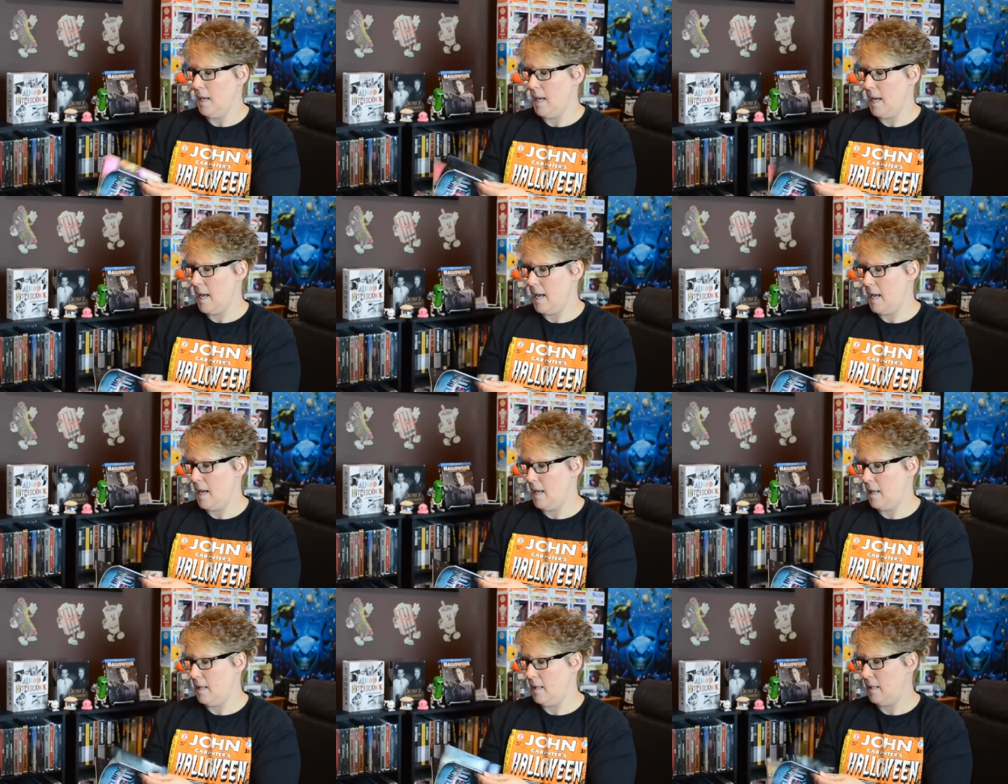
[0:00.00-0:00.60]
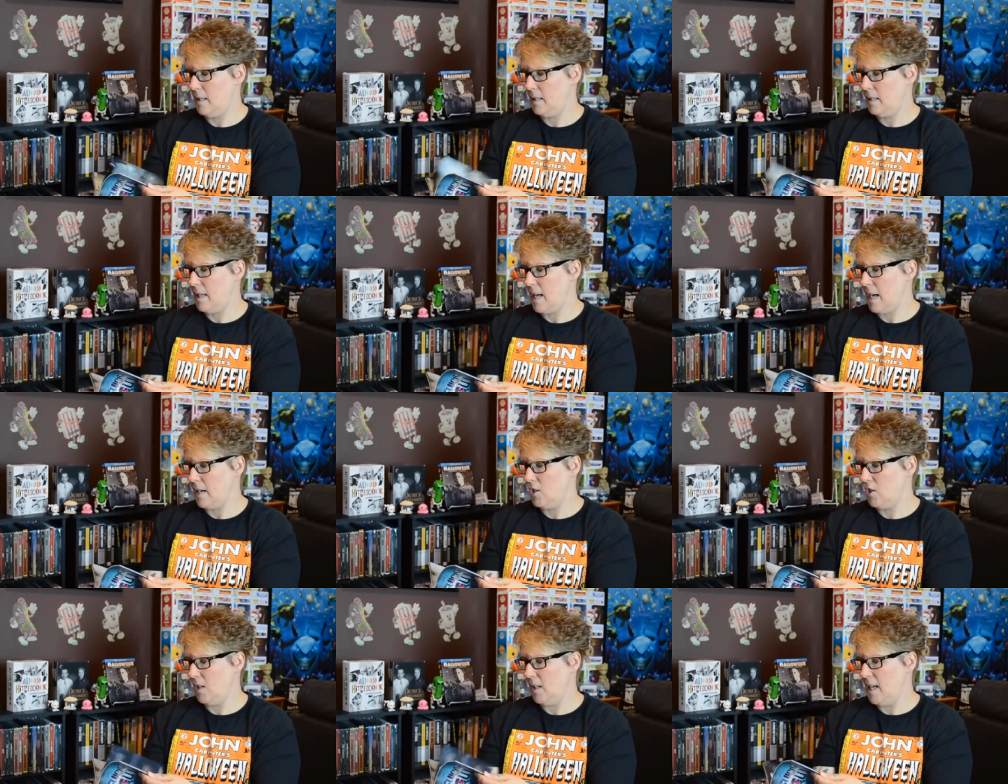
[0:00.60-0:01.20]
And this is
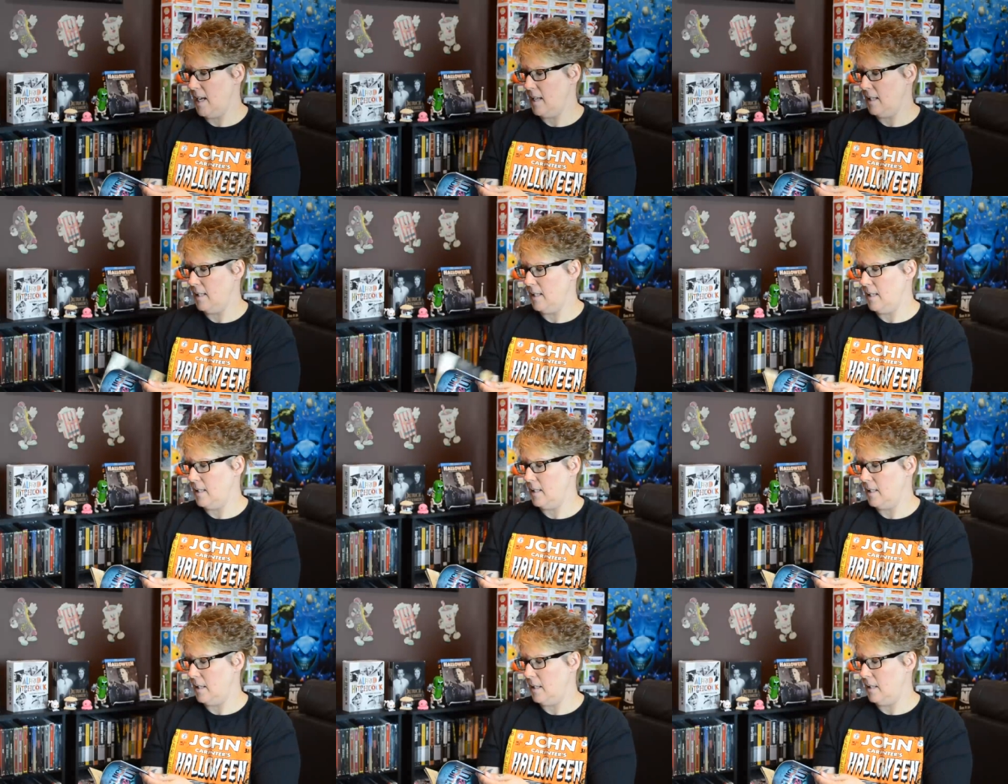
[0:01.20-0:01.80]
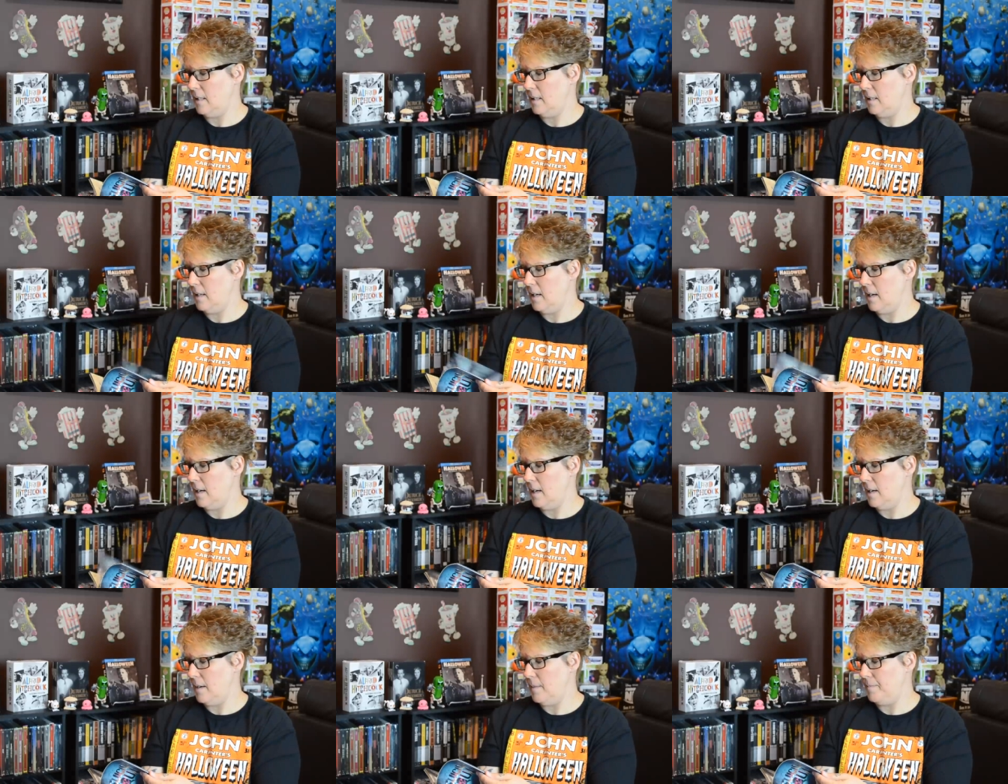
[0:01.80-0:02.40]
actually a decent,
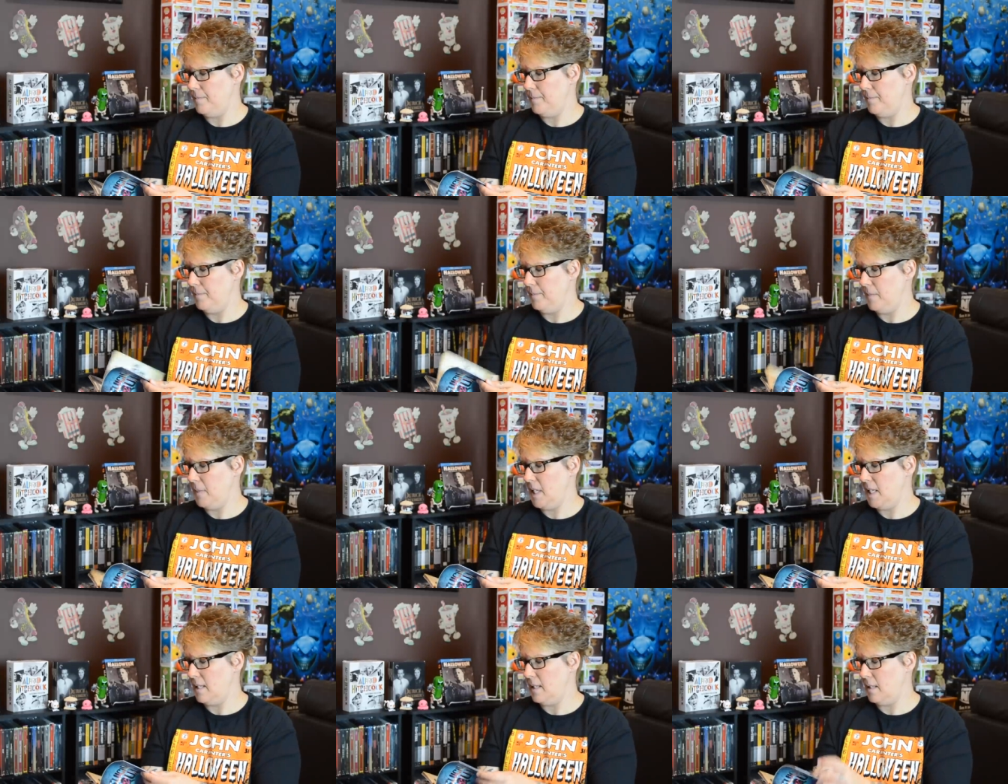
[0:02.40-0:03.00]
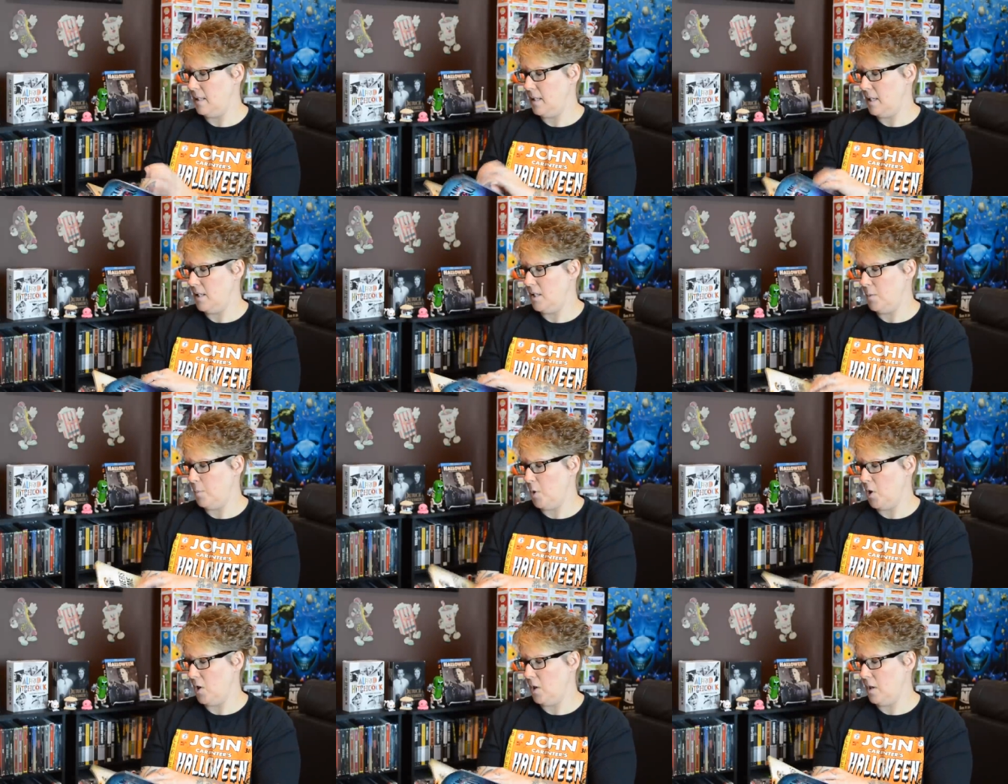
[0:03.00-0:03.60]
decent
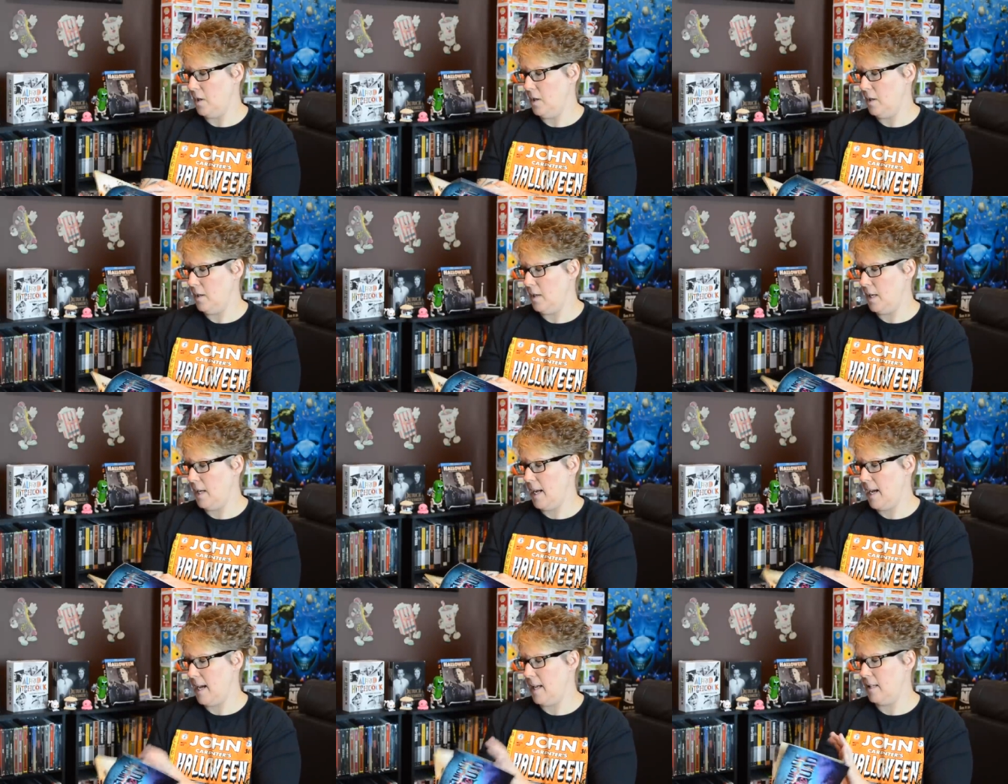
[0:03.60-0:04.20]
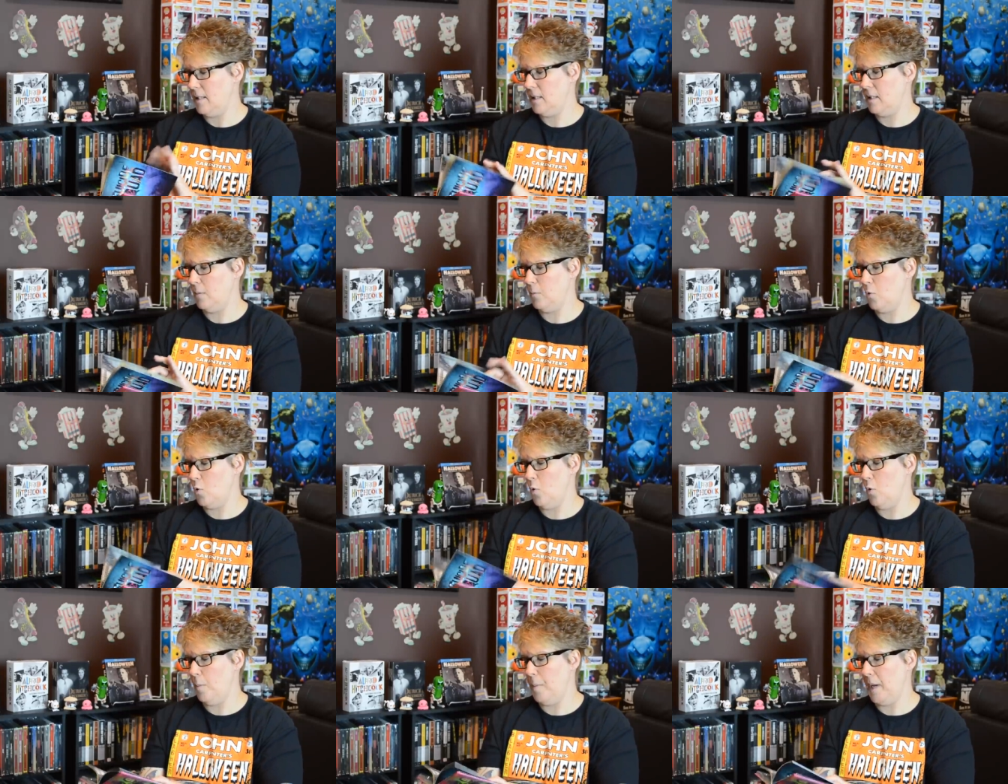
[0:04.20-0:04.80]
Digibook. It has some
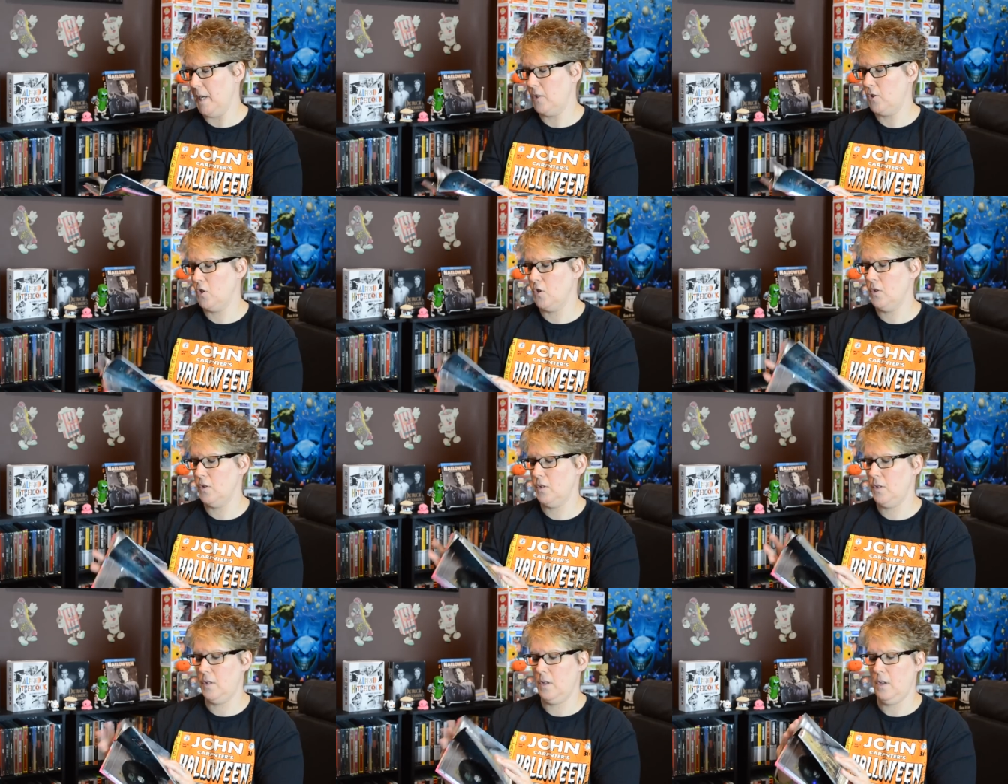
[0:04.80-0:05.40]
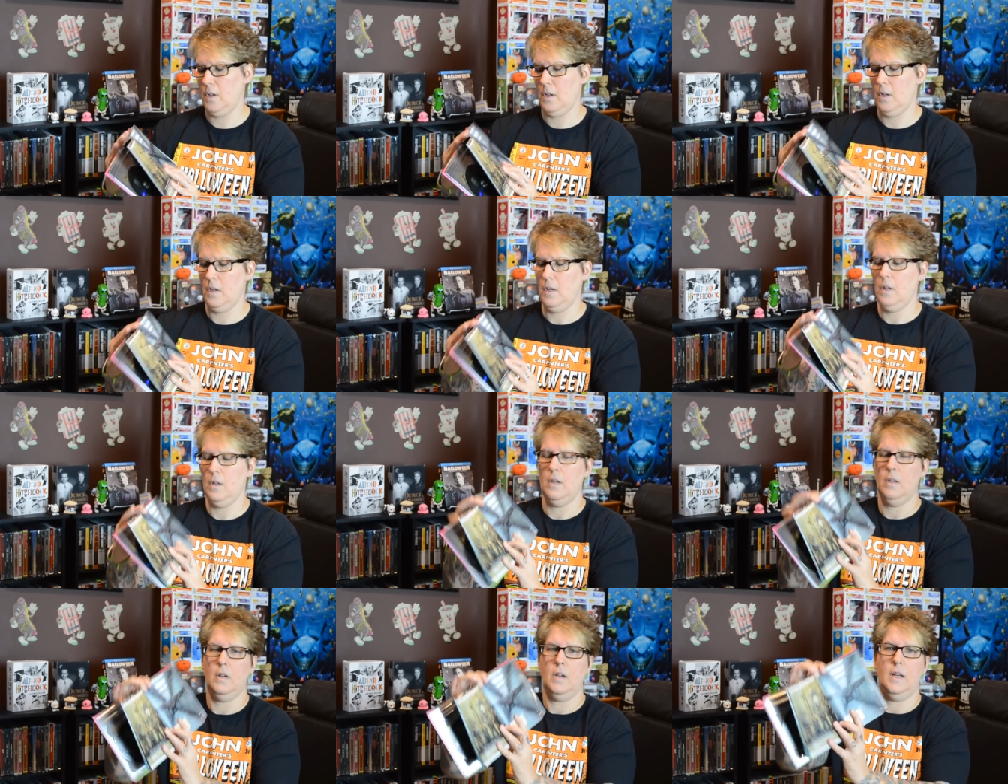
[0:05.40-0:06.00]
cool pictures
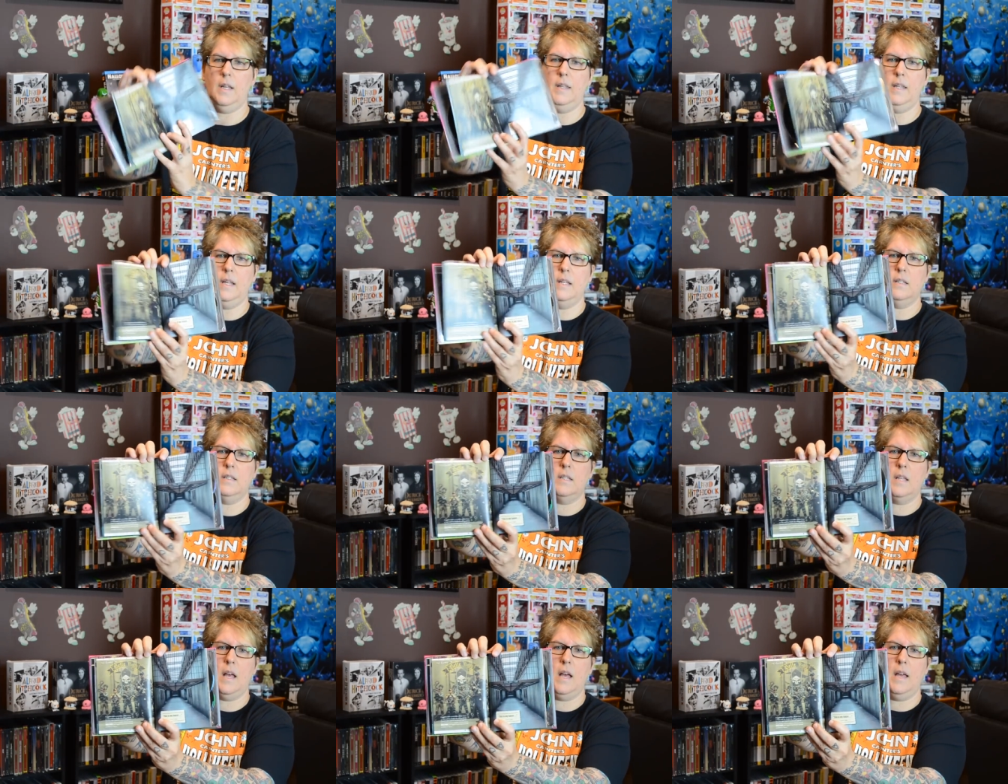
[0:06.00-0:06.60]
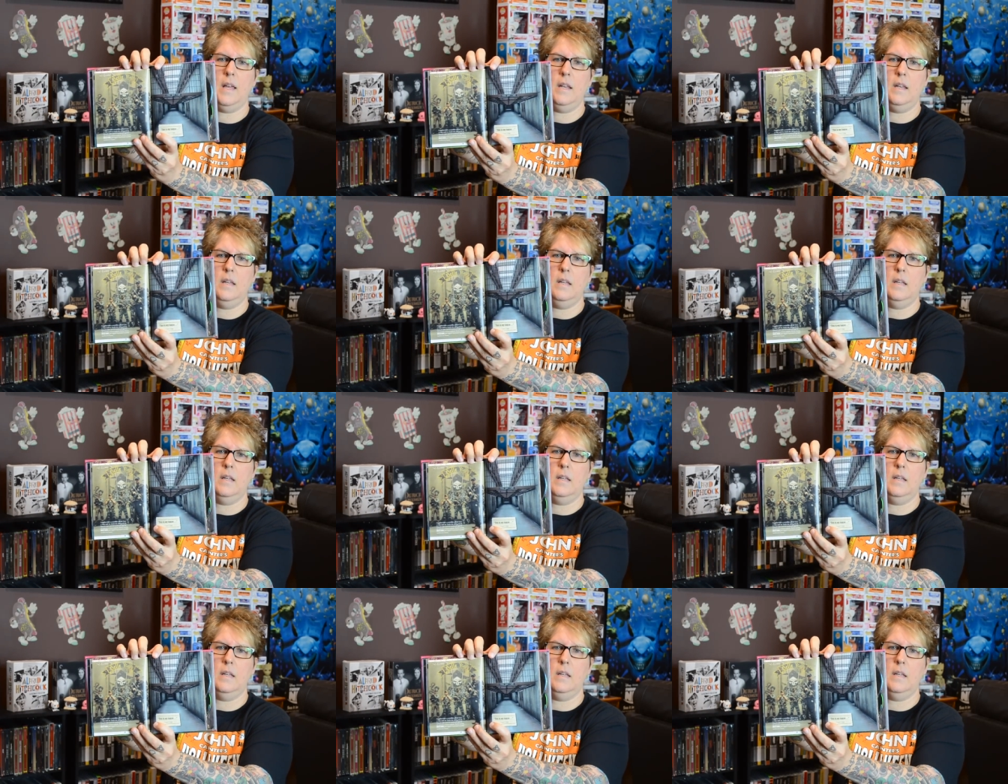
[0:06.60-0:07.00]
on the inside